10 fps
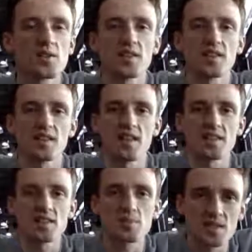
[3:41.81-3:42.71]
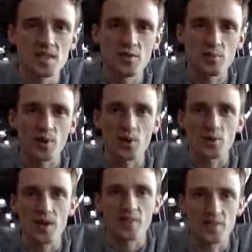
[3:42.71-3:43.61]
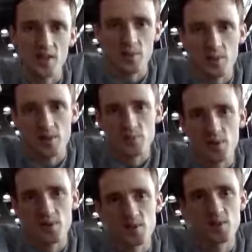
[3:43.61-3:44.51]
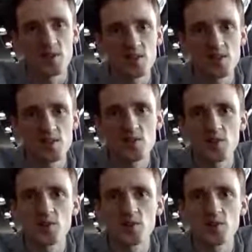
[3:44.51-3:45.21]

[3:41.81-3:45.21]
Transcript: So I think the specific part we have to talk about is part 2 here.